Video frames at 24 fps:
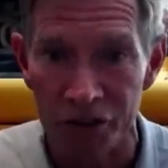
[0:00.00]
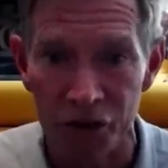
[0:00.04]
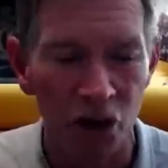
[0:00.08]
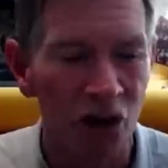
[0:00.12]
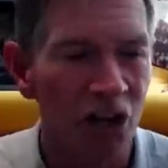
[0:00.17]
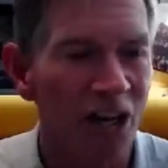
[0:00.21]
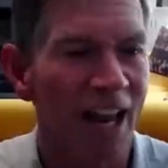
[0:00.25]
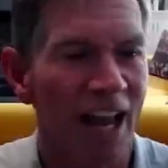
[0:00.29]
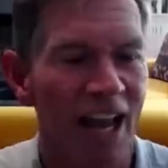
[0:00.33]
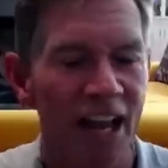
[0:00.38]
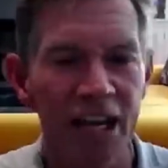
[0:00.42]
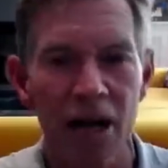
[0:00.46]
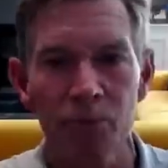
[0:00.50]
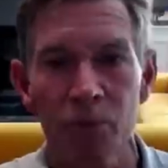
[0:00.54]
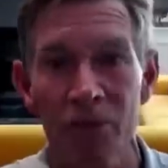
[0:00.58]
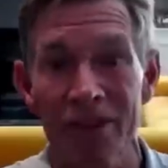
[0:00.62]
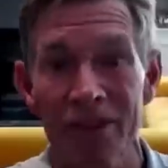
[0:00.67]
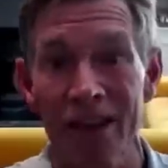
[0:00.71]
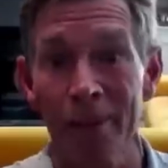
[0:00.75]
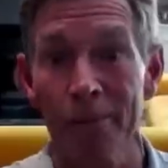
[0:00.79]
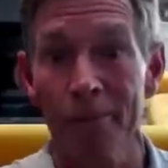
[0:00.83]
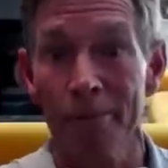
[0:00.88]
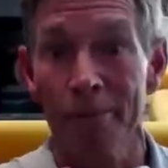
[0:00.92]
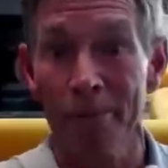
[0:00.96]
They're going to end up
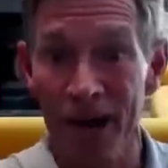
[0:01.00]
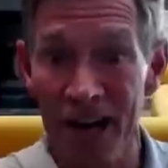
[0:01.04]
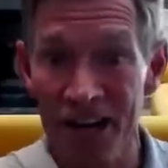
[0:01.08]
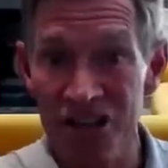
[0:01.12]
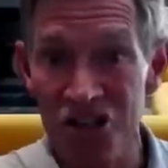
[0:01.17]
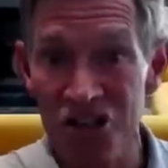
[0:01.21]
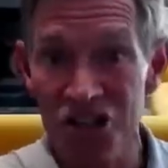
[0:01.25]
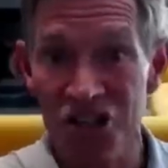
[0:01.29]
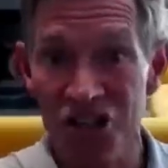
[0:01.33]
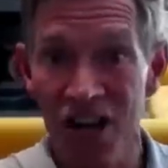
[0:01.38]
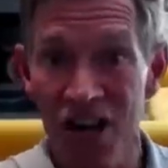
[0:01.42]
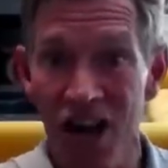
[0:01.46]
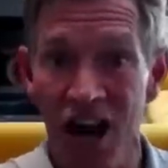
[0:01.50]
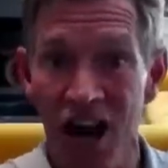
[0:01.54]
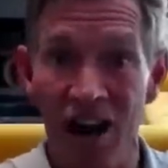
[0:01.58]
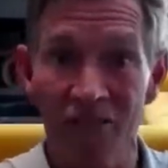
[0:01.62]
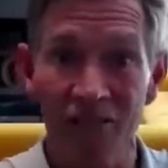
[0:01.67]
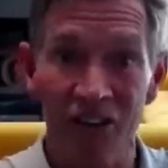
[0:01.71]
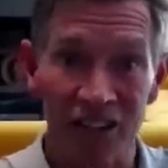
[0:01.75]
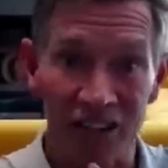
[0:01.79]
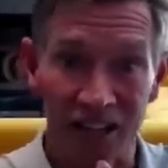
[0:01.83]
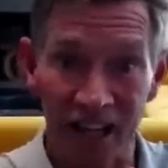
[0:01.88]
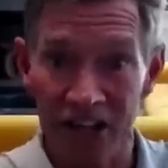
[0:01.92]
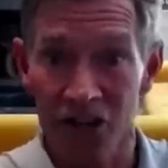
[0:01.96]
with a bunch
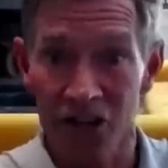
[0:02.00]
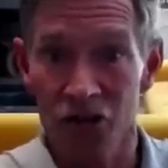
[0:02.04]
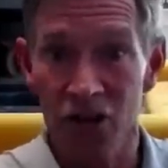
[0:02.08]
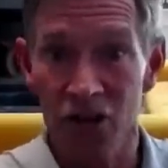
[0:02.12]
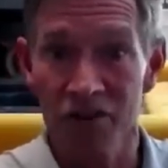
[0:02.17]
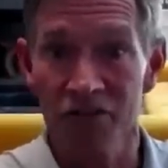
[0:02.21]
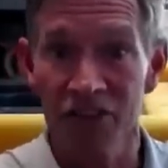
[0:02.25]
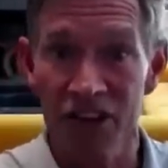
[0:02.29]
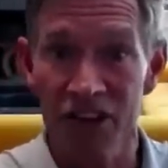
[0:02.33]
of electric